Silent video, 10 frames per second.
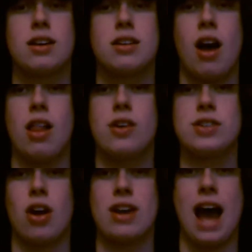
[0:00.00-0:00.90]

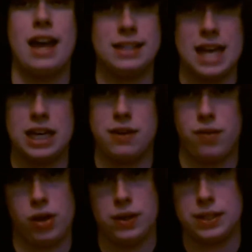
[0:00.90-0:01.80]
colors are not intended
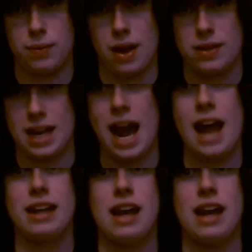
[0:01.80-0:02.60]
for use around the eye.